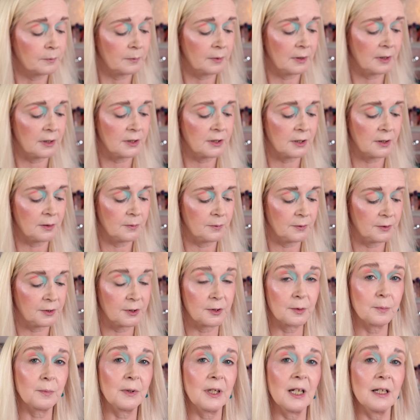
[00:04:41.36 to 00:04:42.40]
I don't want
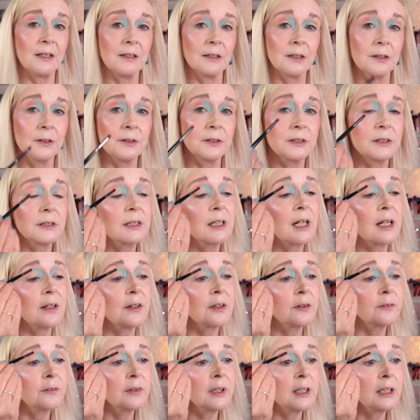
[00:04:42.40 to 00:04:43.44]
to blend those
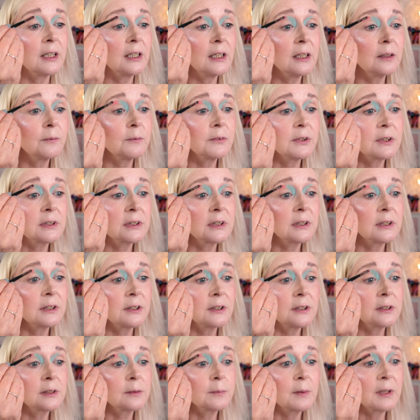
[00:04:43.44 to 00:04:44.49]
together really. I'm just going to
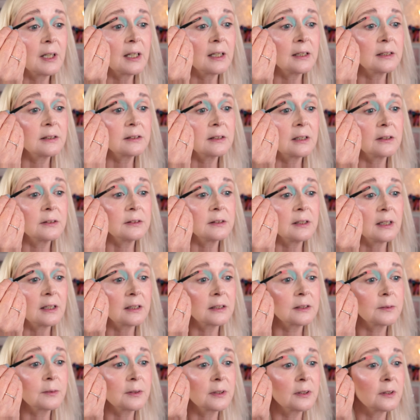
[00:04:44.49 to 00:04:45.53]
just place those
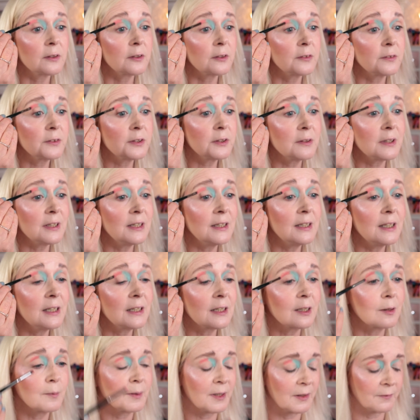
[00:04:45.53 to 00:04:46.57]
next to them. I'll do a
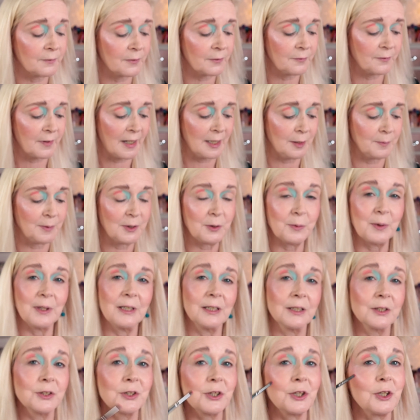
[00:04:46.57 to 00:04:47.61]
little bit of a fade between
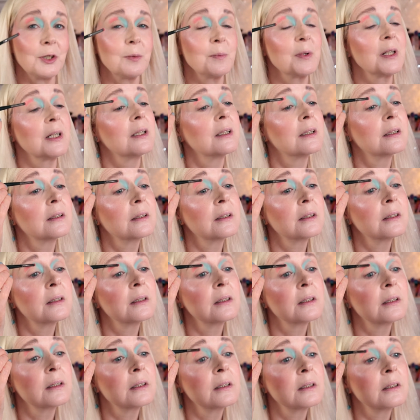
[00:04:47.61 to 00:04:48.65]
the two, but
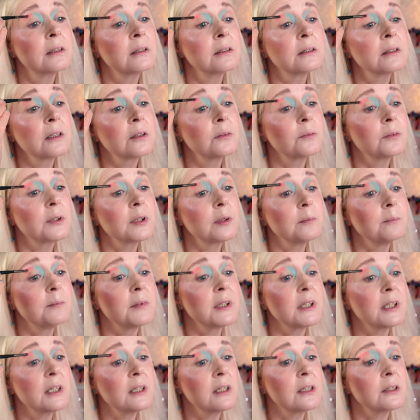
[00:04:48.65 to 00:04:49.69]
don't want to
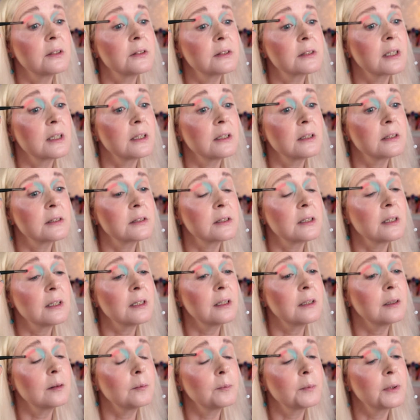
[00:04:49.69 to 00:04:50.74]
muddy those colours
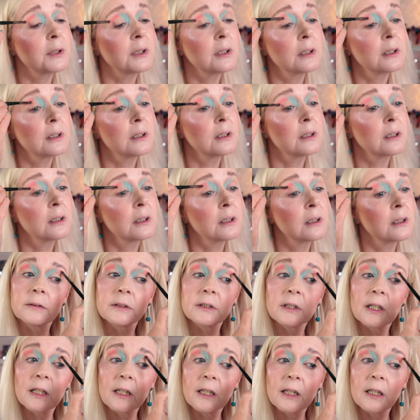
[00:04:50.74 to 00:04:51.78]
up. I'm
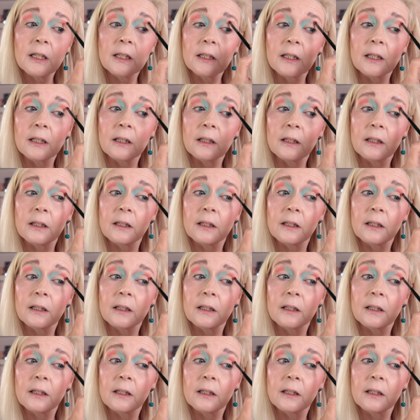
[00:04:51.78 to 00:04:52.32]
taking that